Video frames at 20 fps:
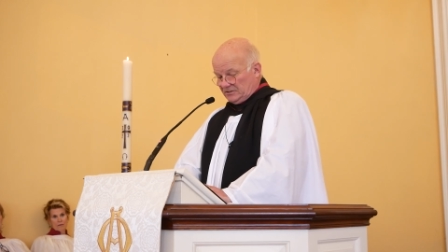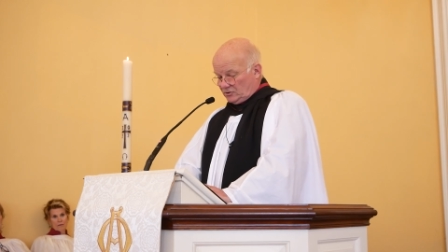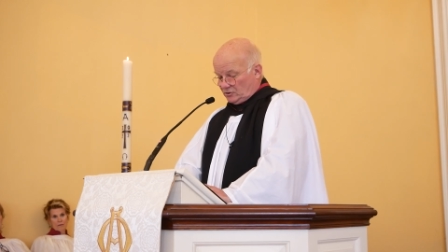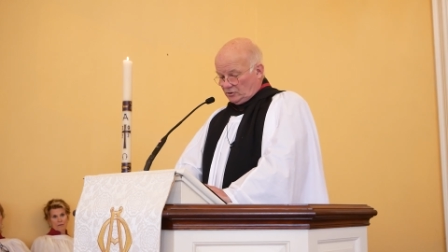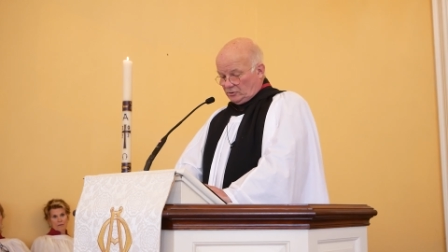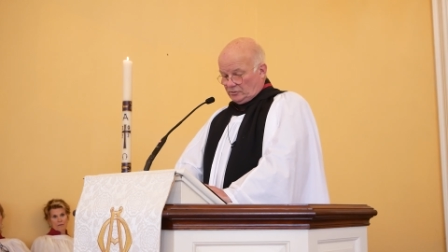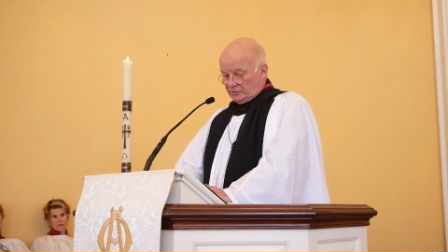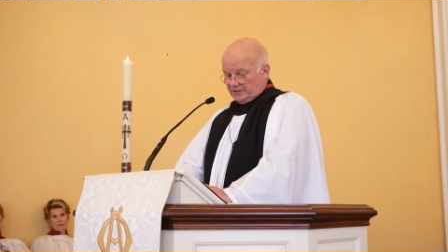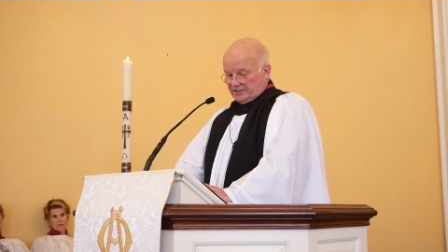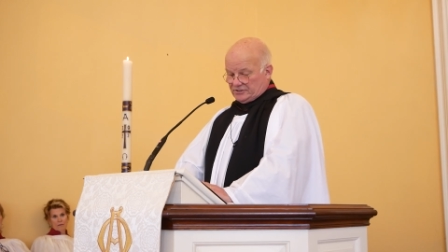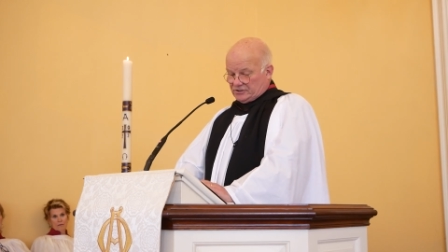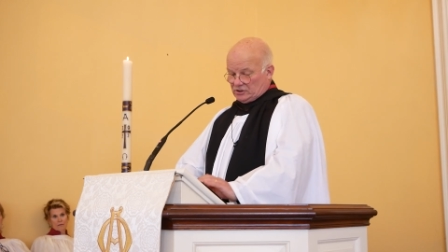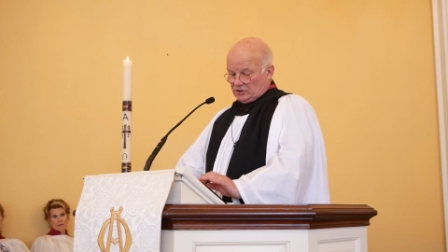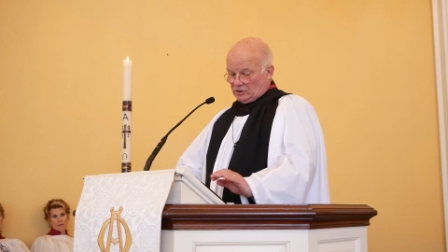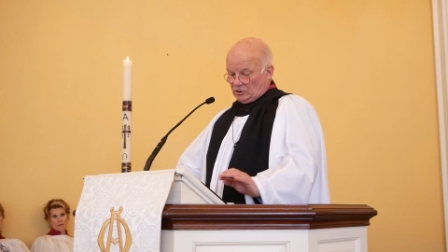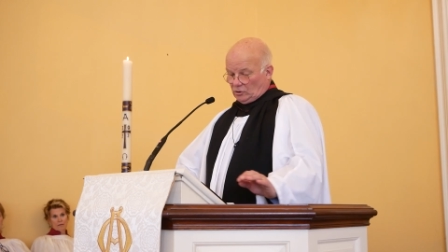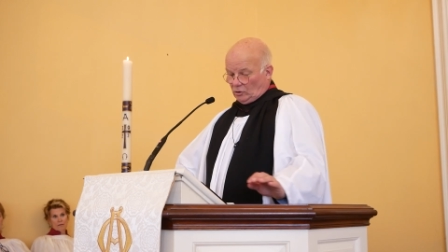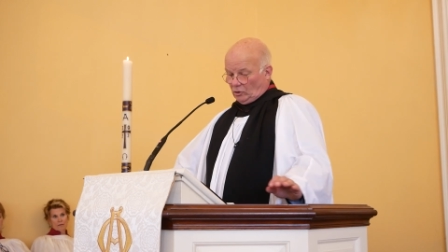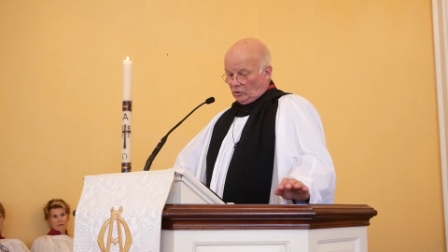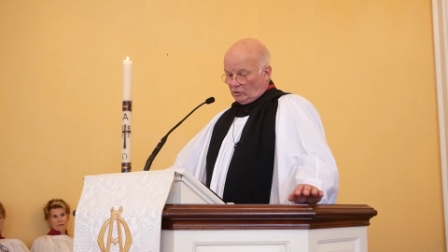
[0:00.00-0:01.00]
True
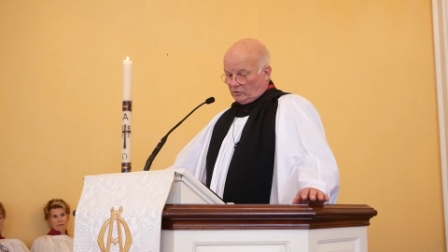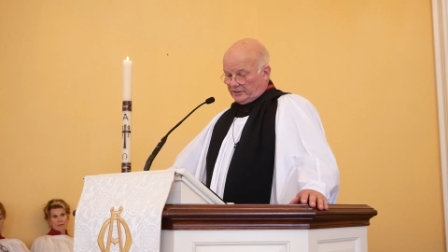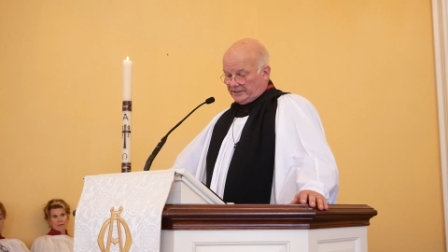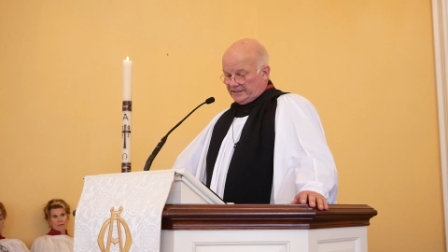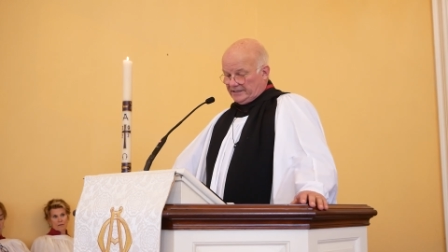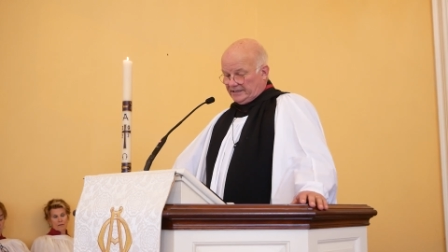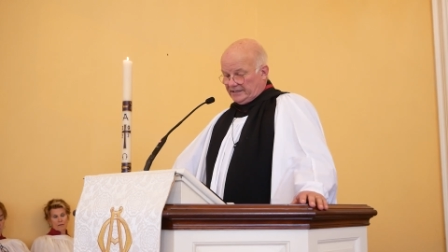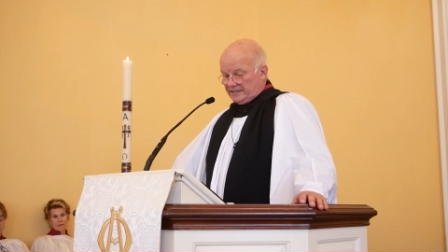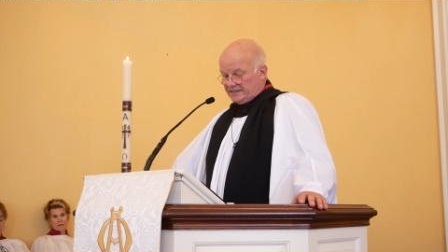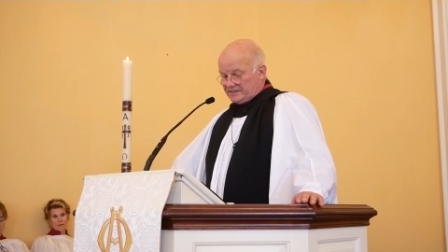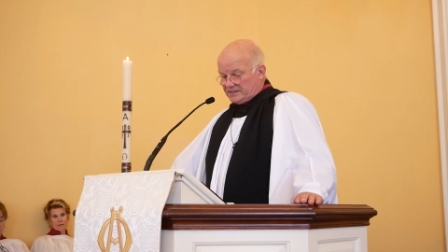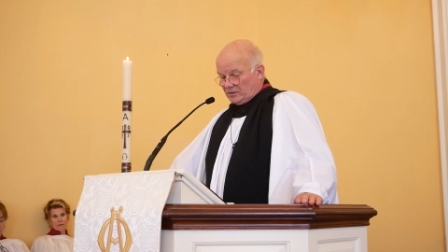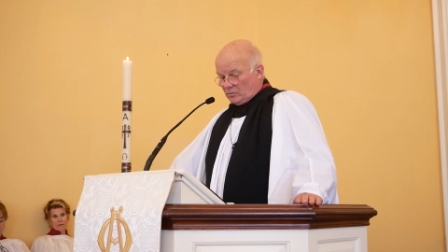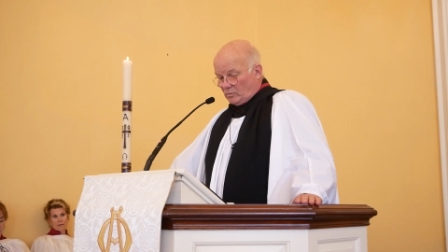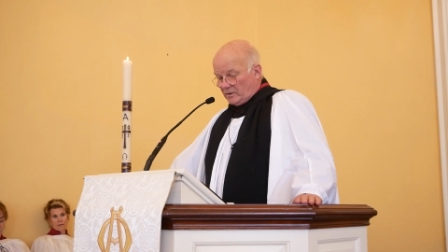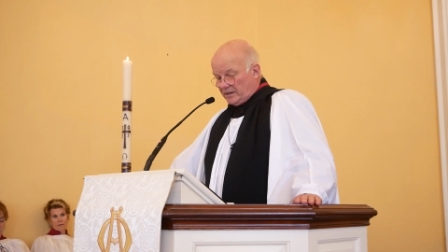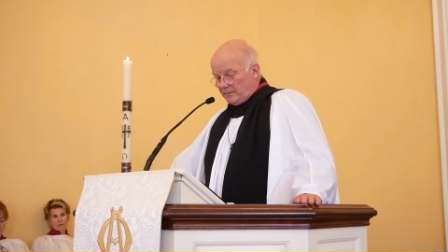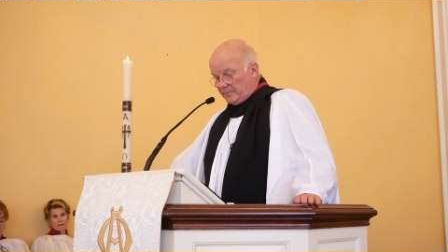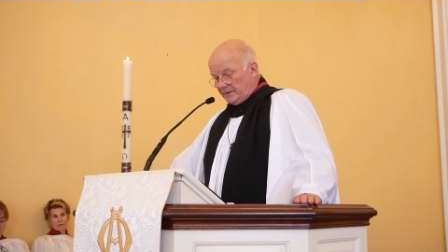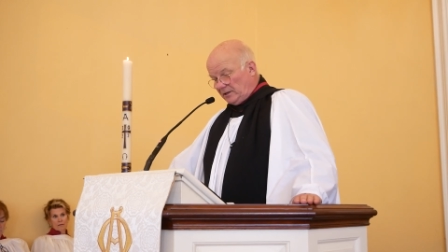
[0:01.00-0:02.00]
Christian glory is that
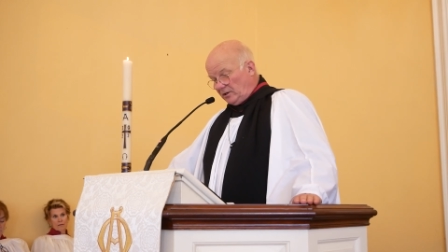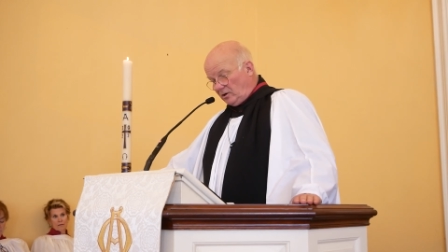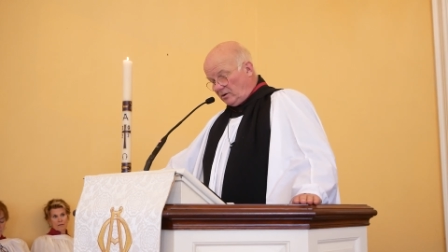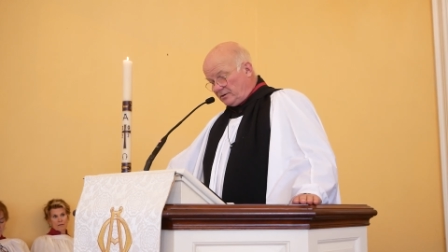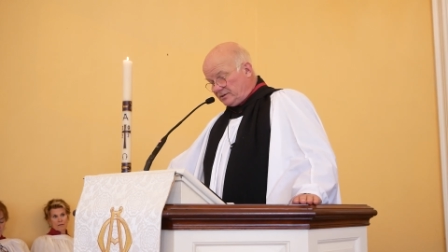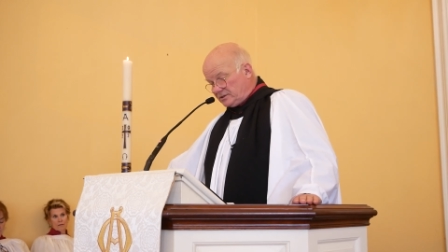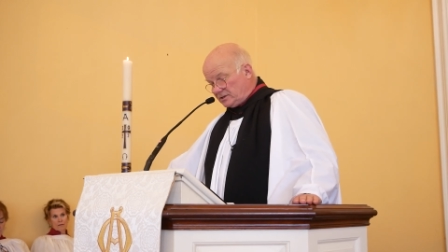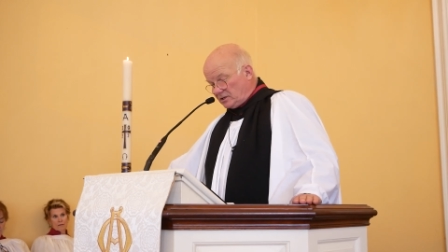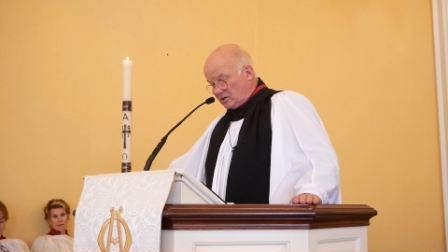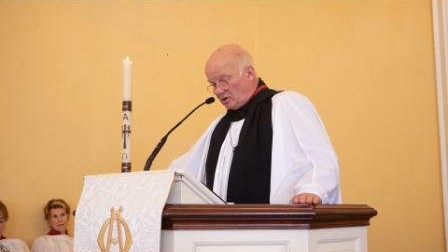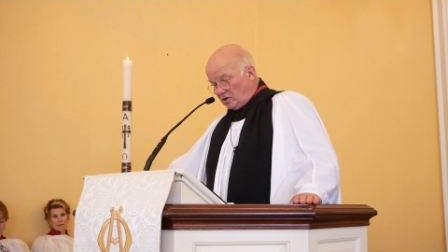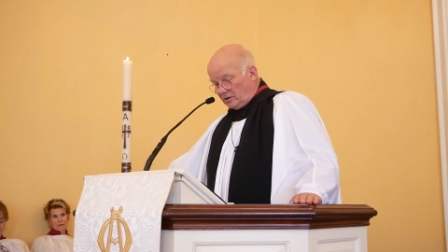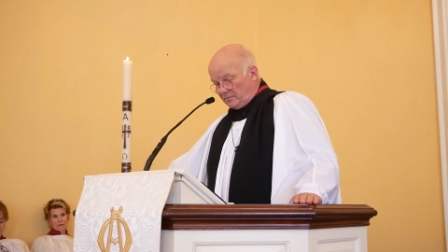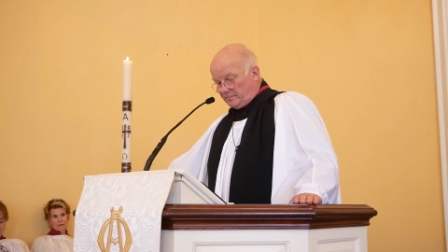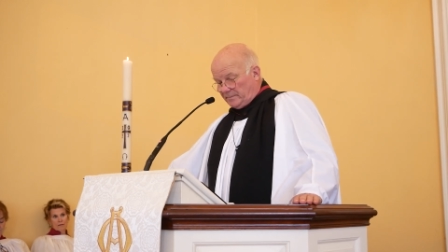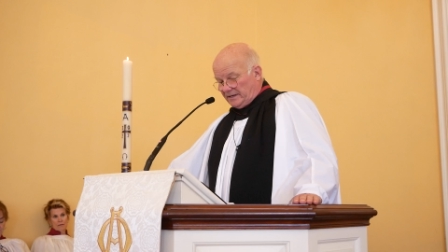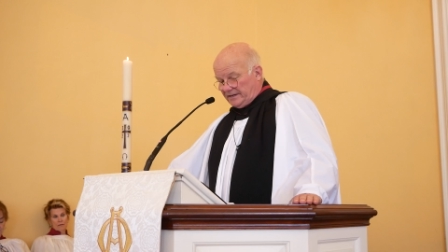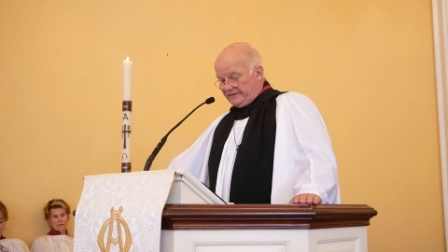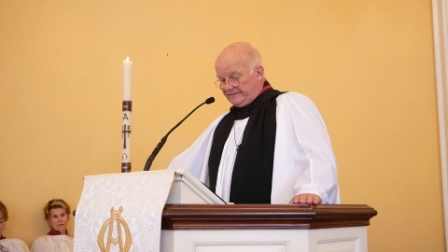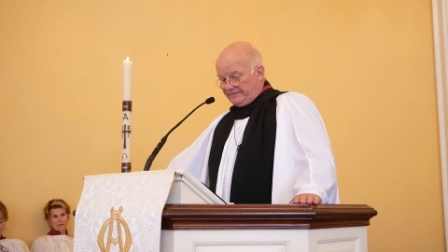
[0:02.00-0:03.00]
we belong to
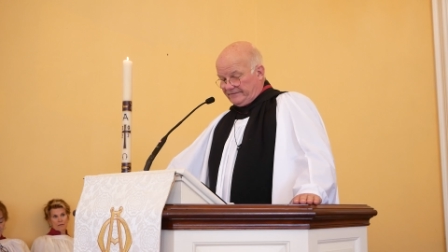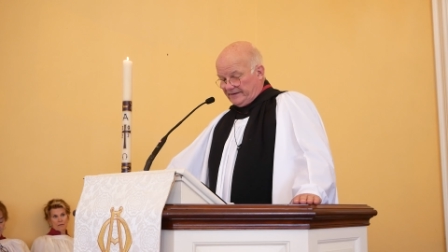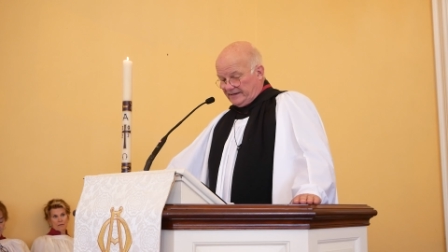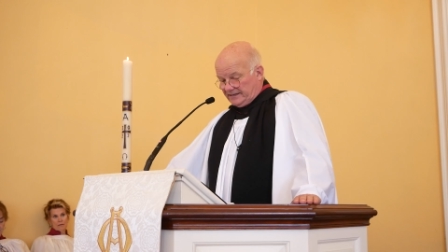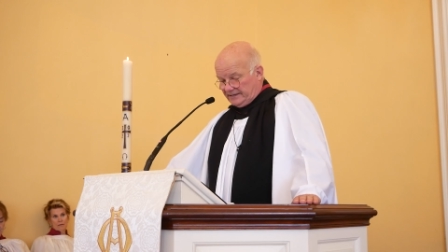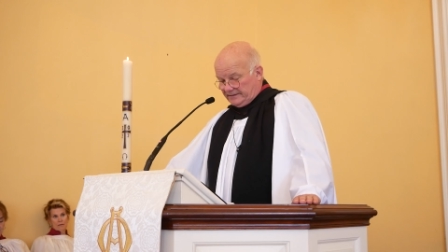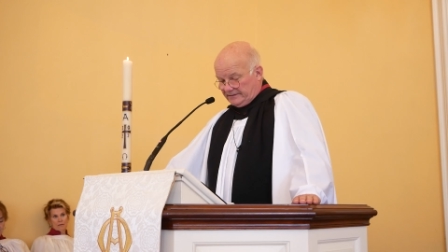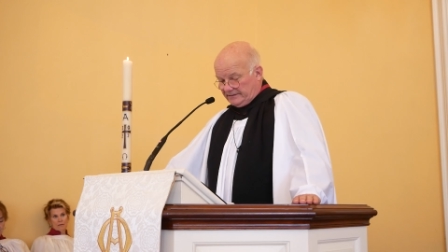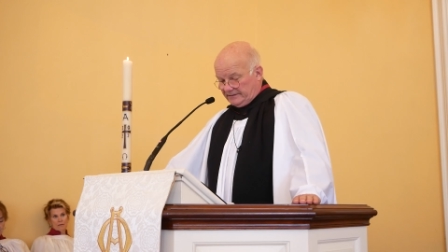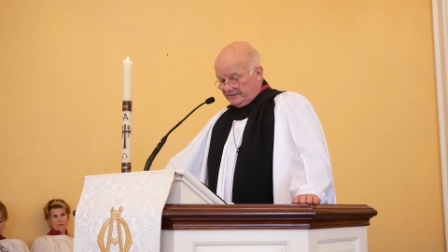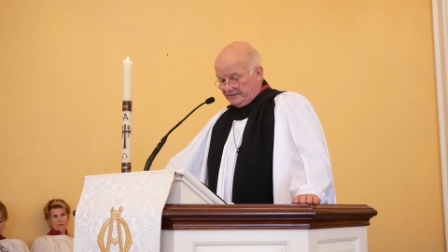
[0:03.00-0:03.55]
God by faith.